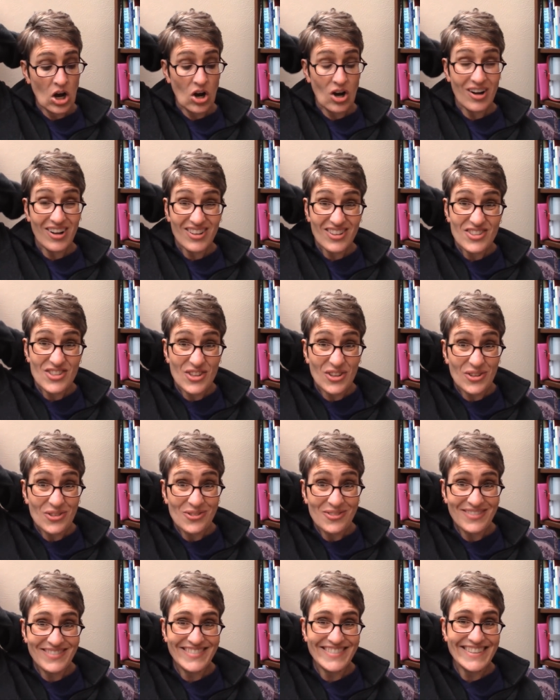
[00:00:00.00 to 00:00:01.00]

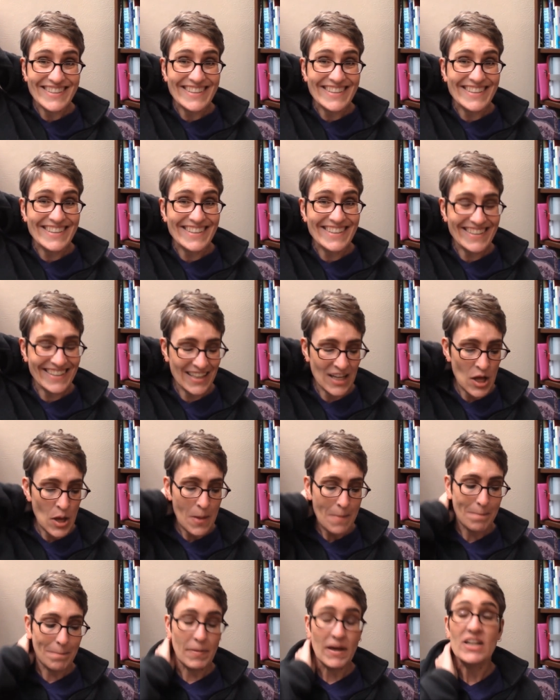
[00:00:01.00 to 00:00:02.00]
Also,
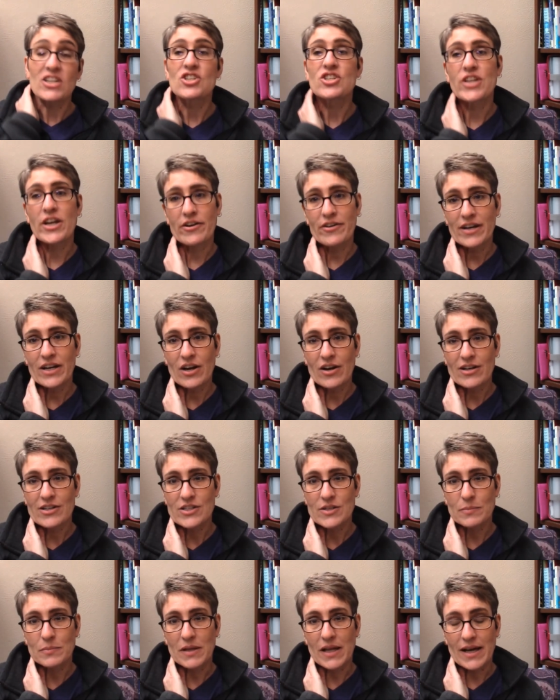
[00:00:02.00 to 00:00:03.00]
by sharing our
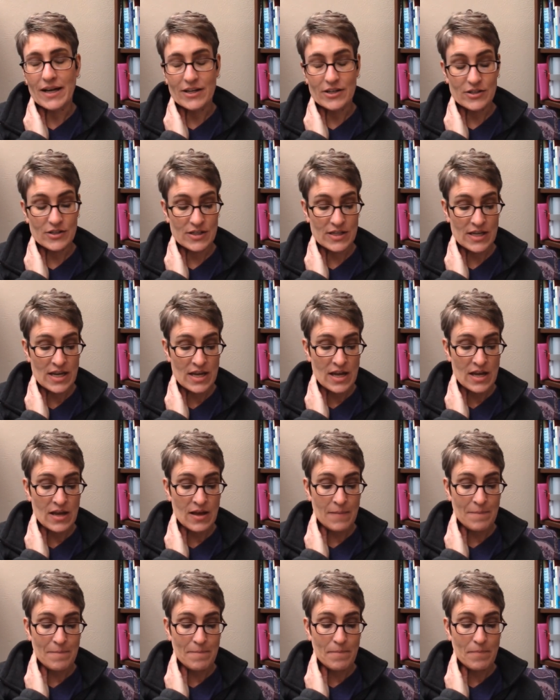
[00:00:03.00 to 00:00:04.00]
suppliers,
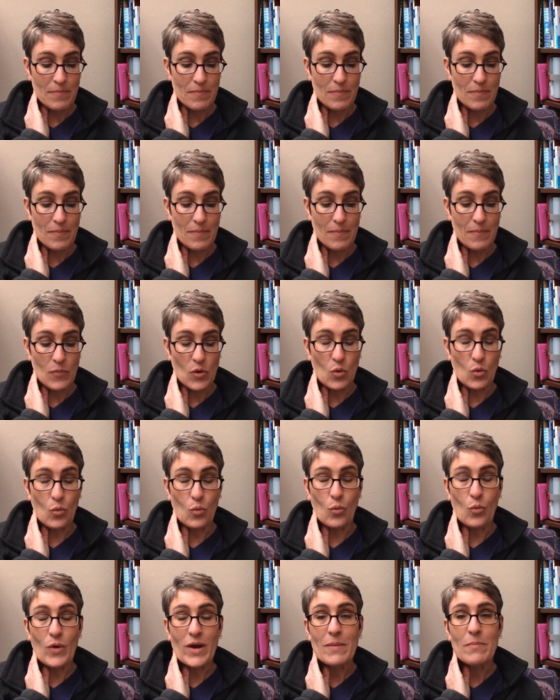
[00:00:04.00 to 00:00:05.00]

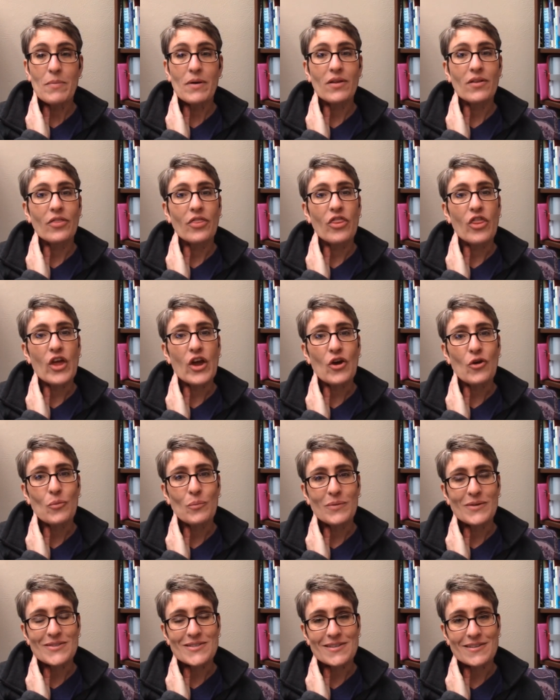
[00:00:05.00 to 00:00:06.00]
we build their
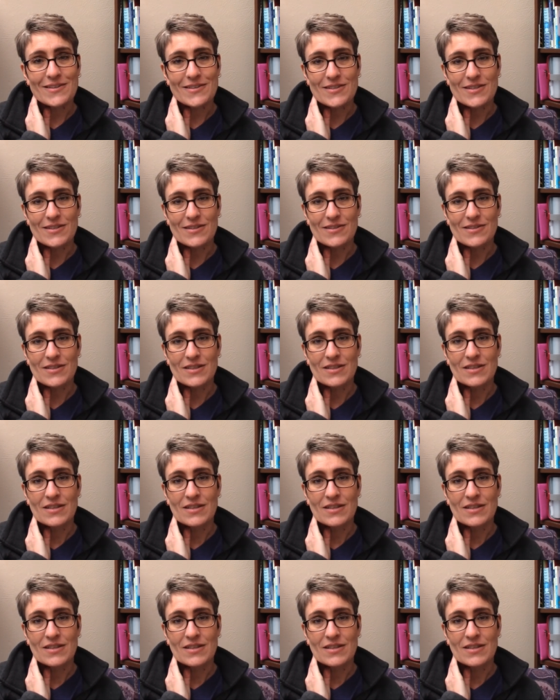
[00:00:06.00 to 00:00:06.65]
businesses.